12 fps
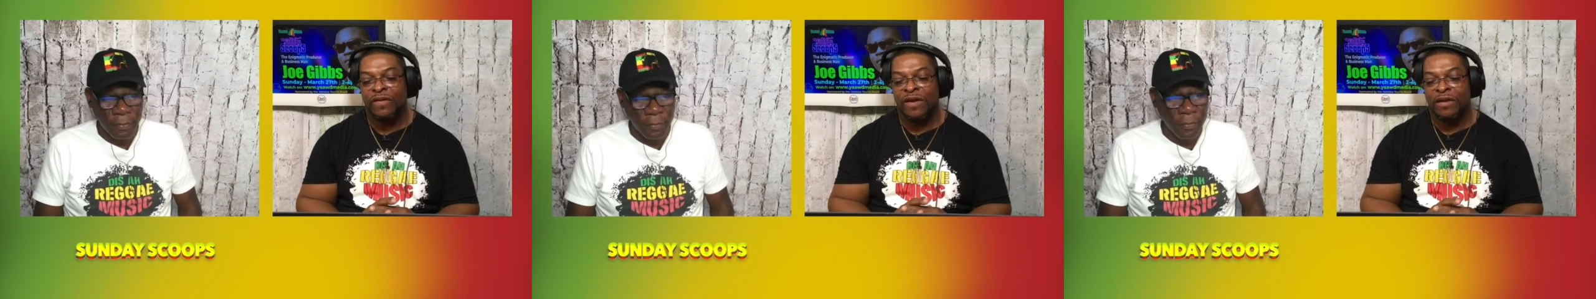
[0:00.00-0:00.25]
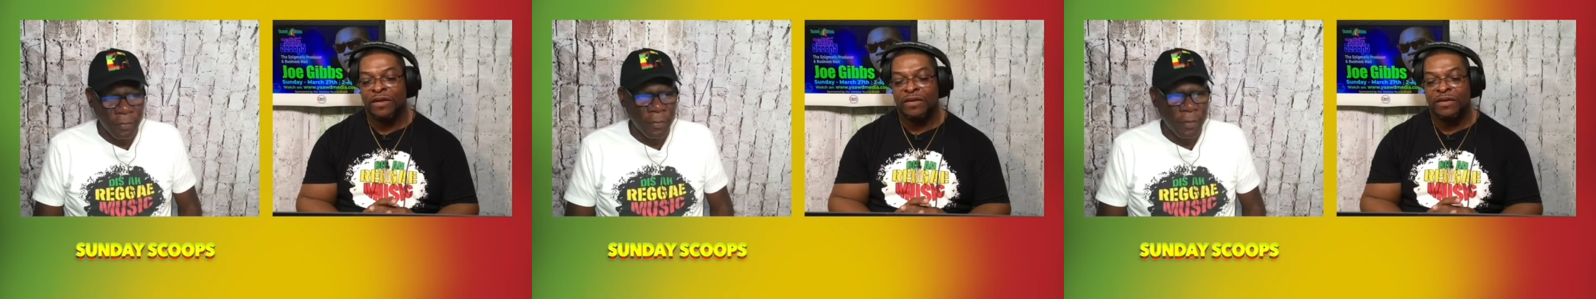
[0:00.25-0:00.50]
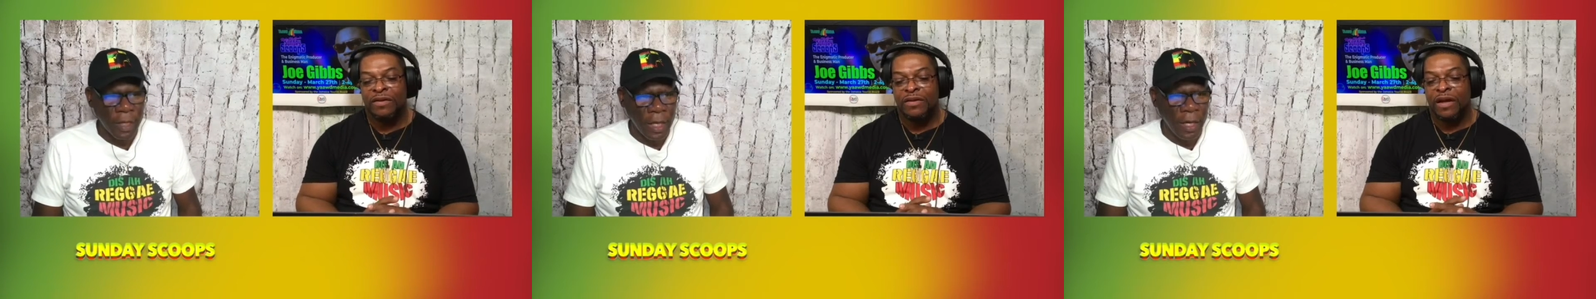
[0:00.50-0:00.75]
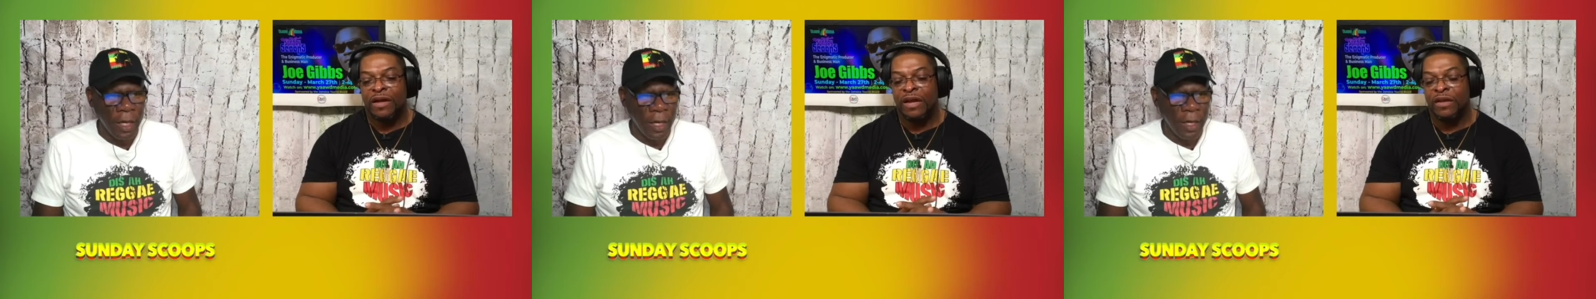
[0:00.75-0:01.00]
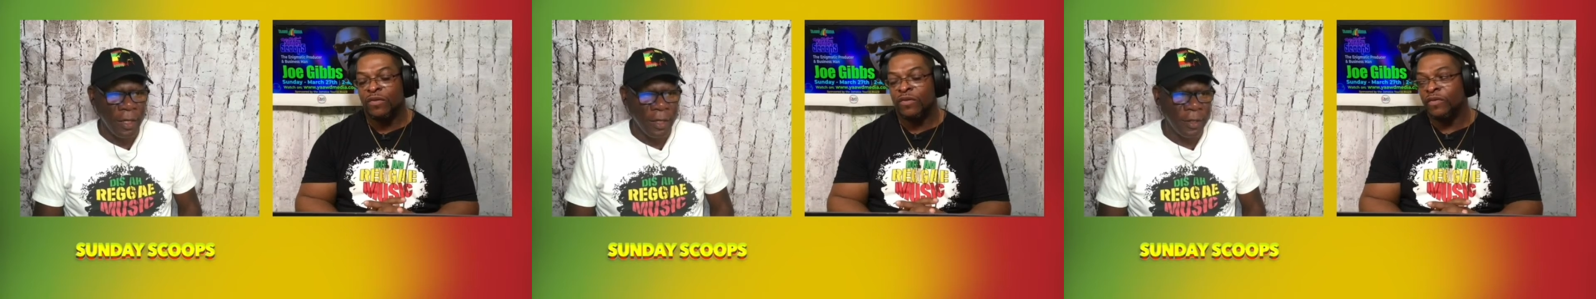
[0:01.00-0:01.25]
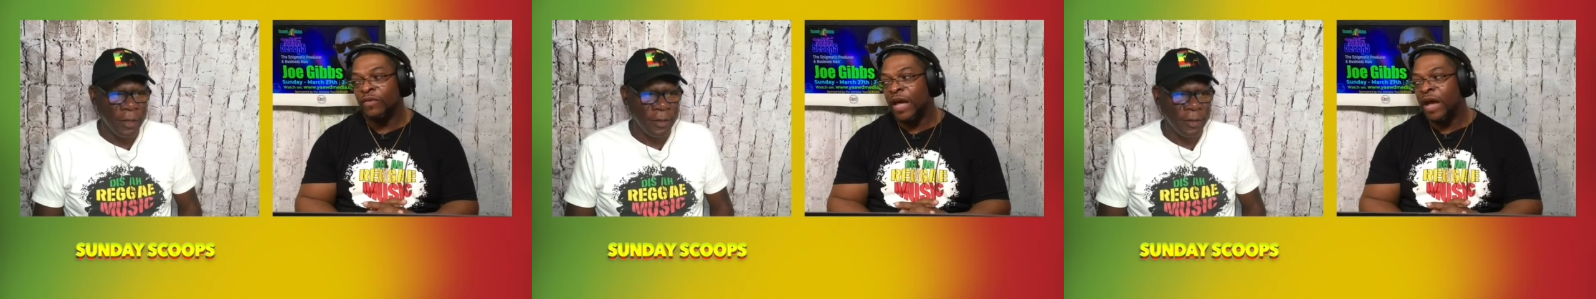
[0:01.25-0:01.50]
Speaker 1: song. And that was
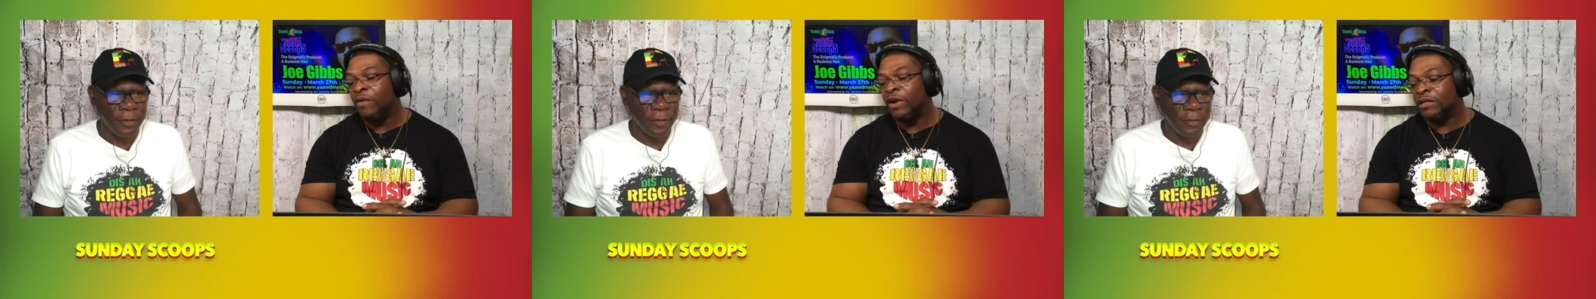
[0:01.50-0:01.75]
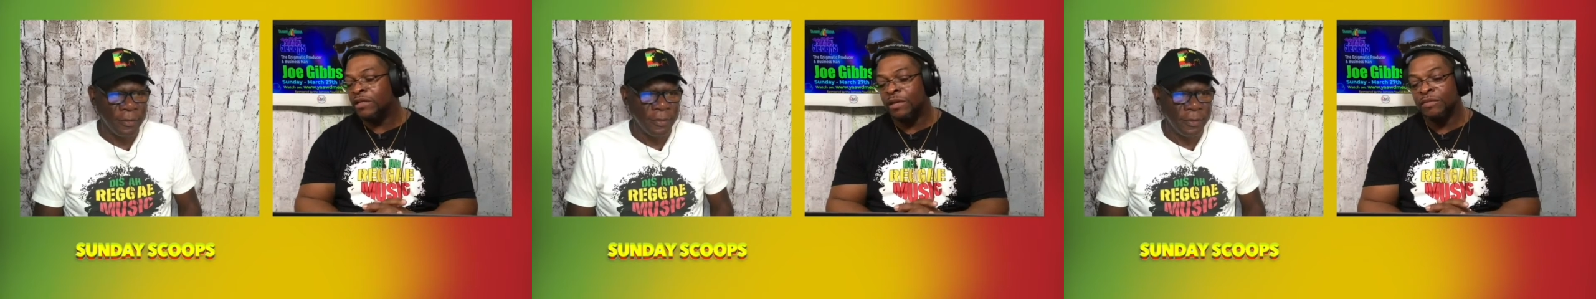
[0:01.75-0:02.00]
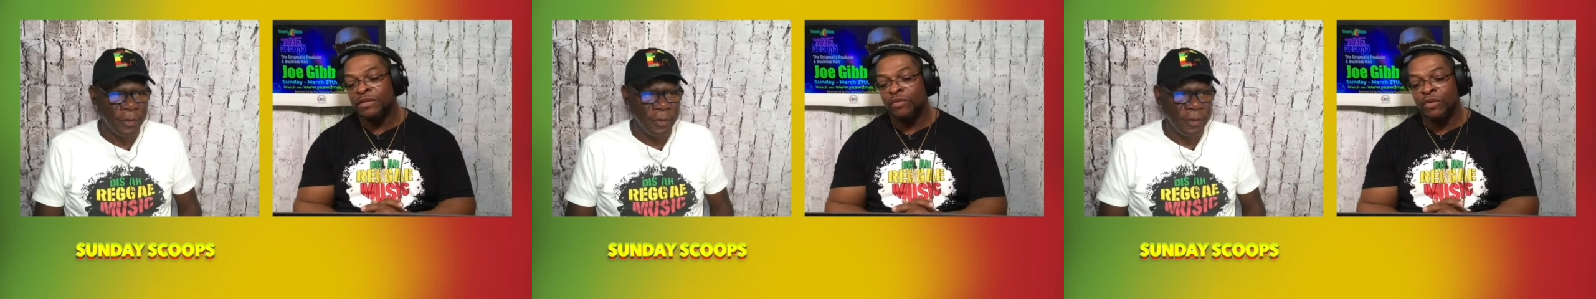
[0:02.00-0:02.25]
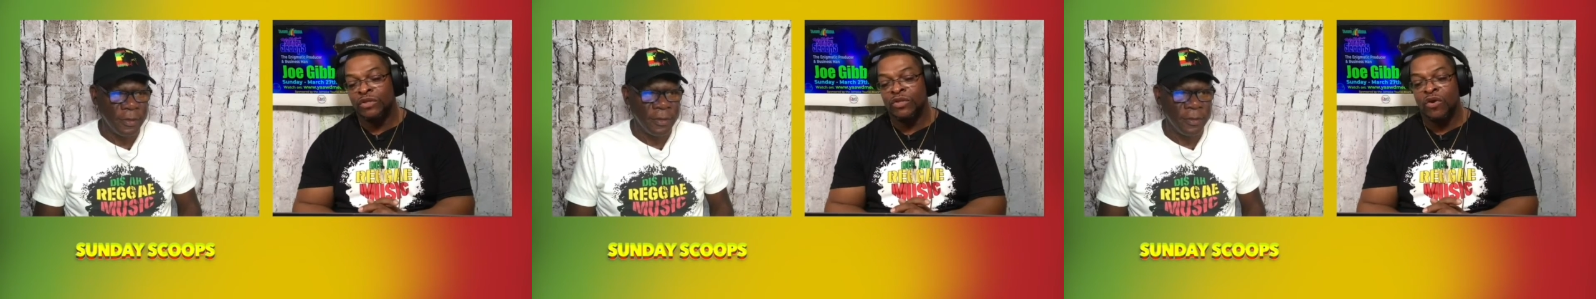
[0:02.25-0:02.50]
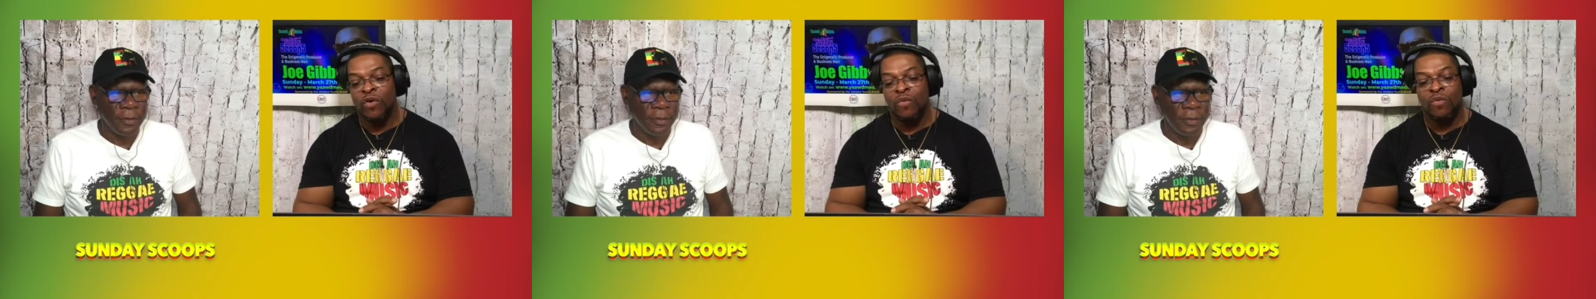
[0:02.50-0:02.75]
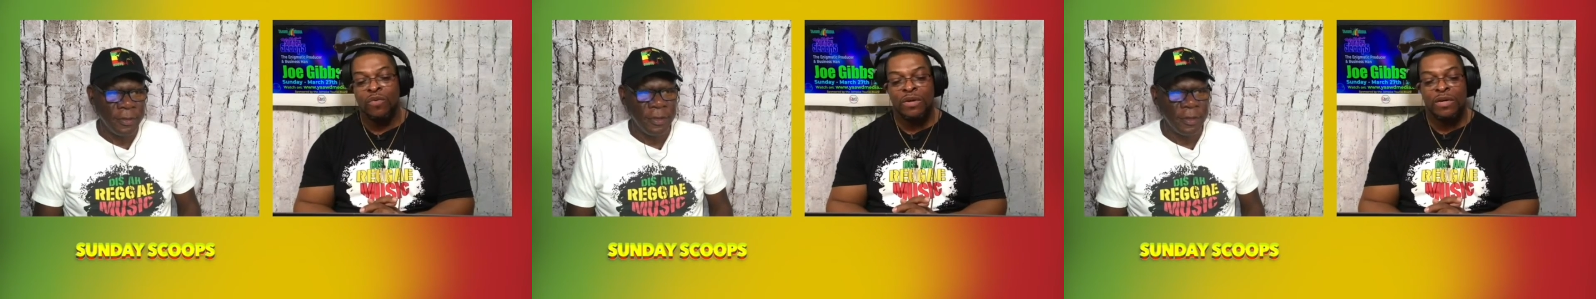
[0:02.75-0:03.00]
with Errol Thompson was now